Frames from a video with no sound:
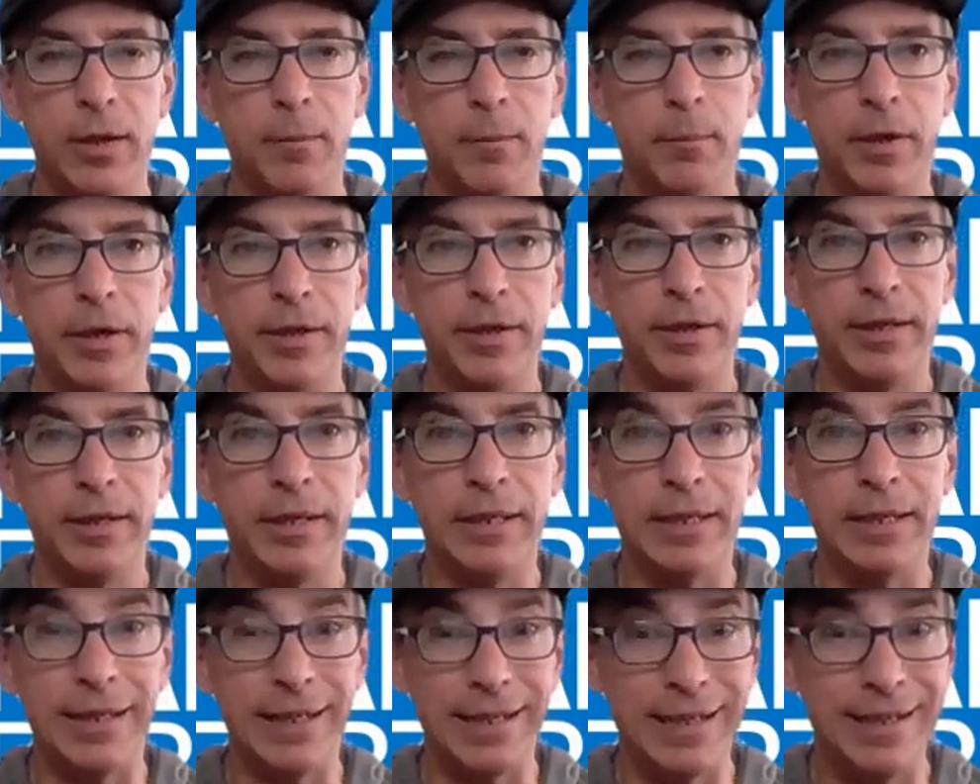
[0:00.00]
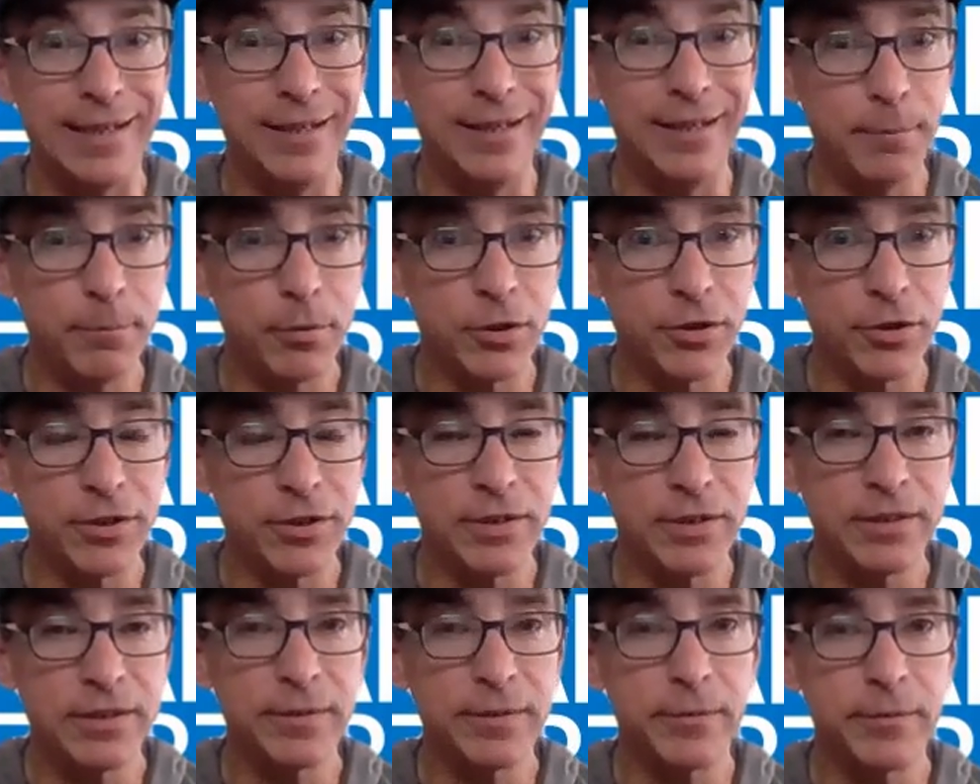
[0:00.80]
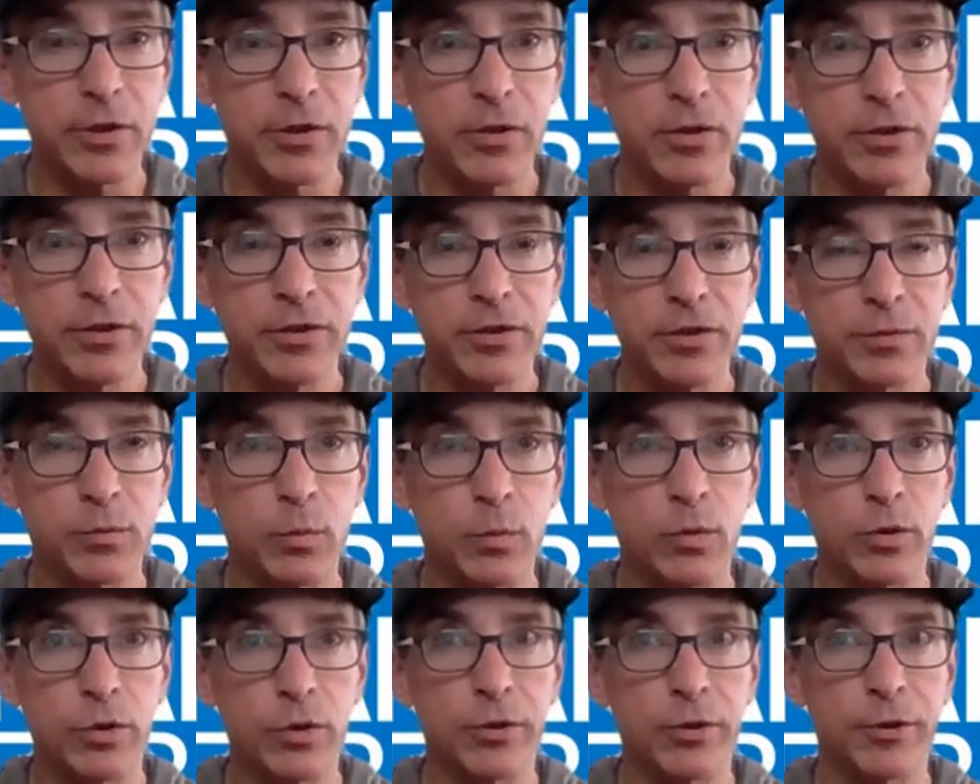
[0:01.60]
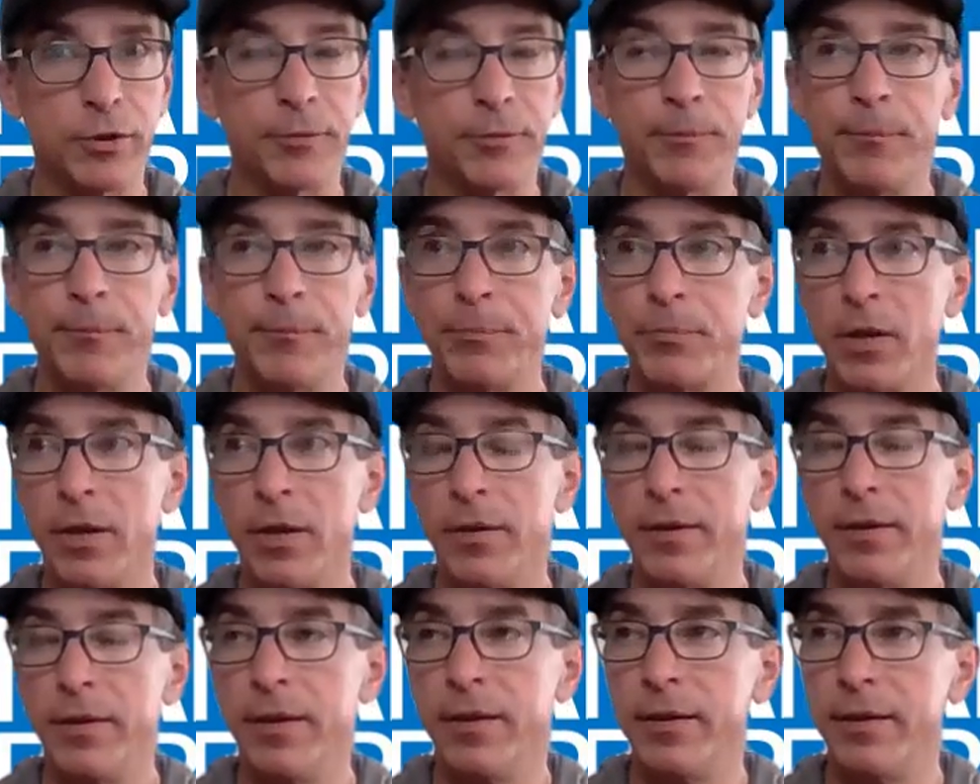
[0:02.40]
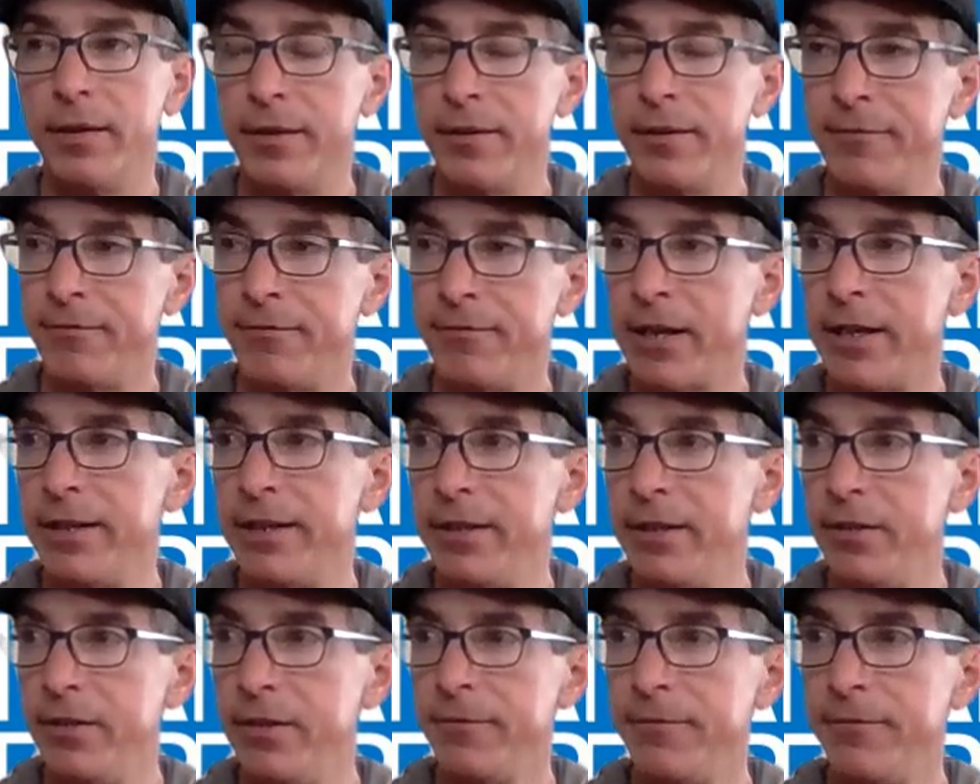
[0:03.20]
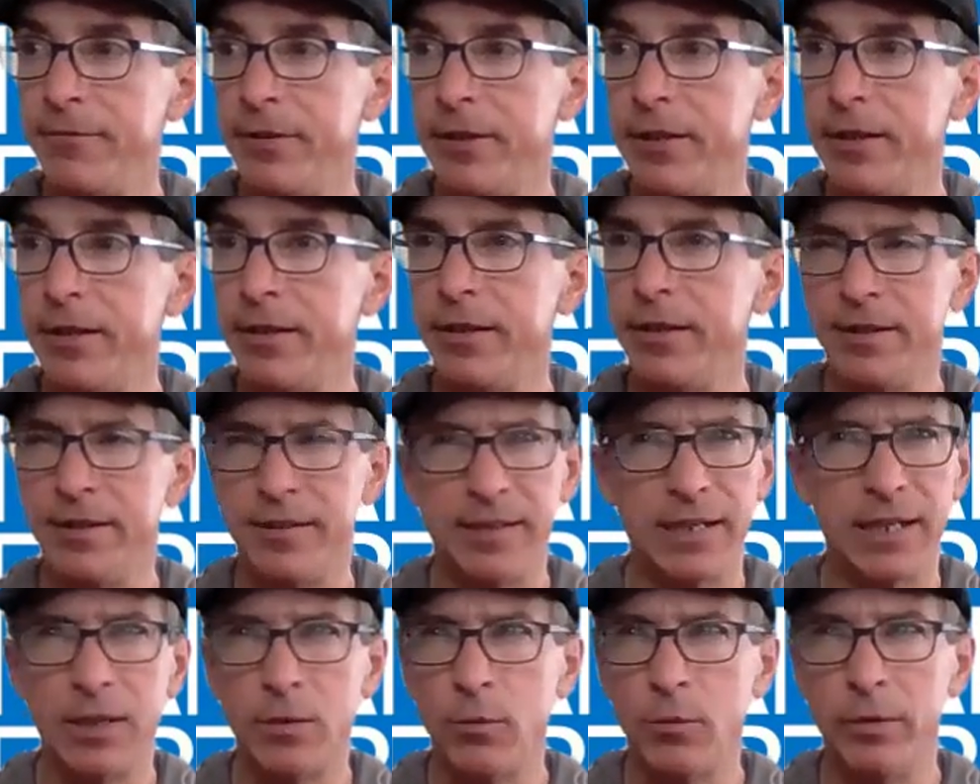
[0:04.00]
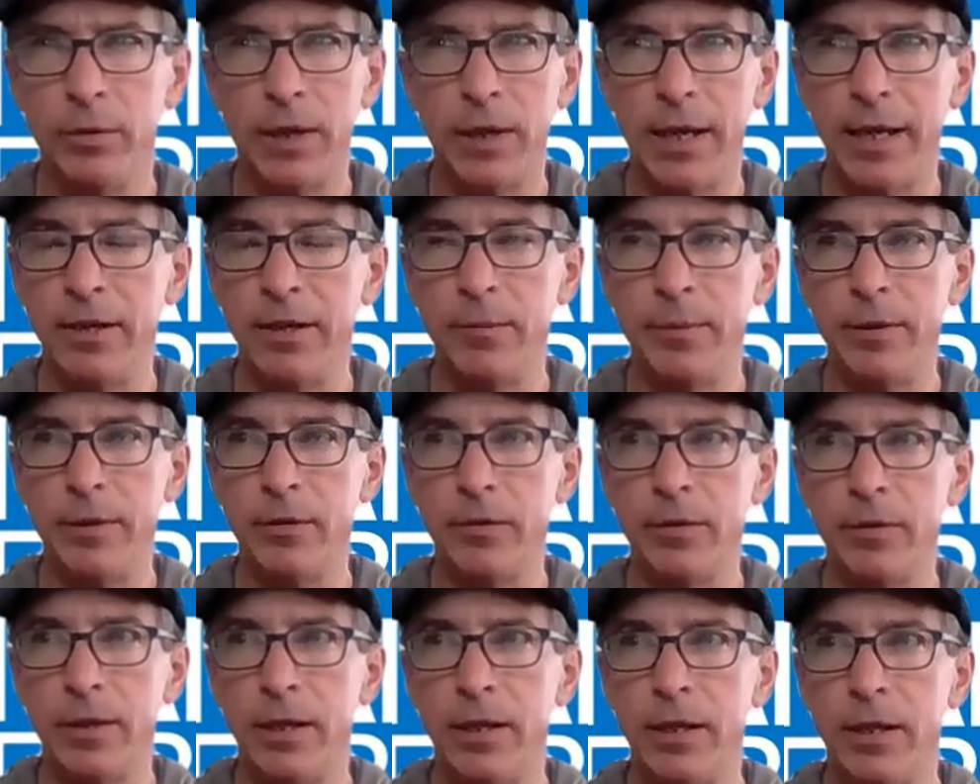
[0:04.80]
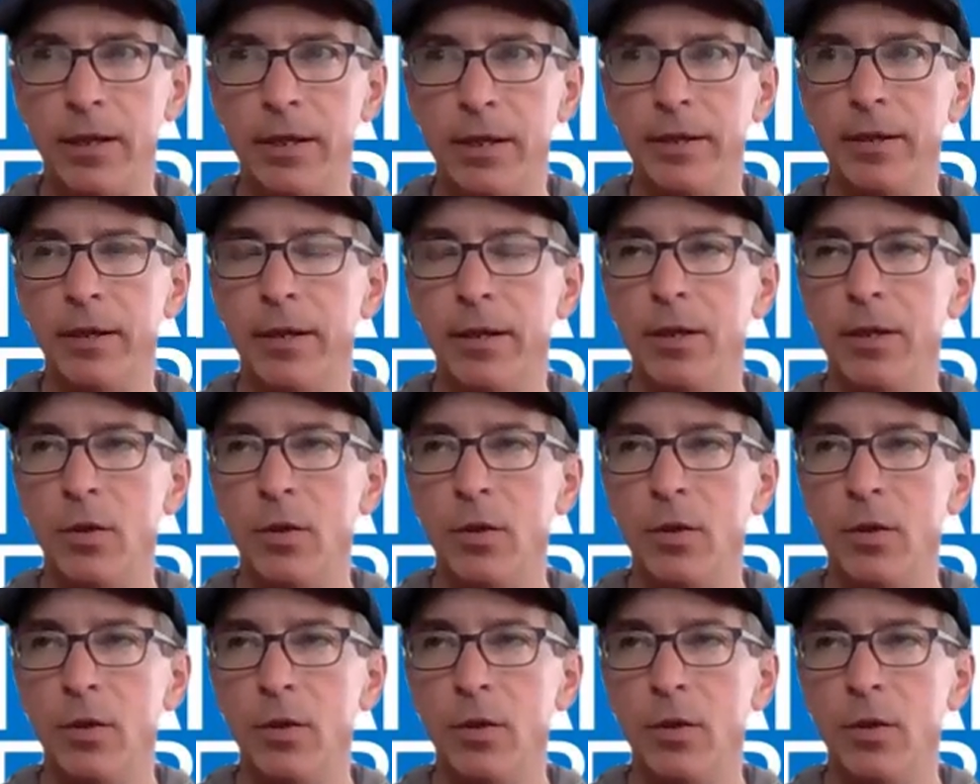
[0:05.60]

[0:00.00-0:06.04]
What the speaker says: But the in-person seminars were the Finding Your Fit. The second one had to be online.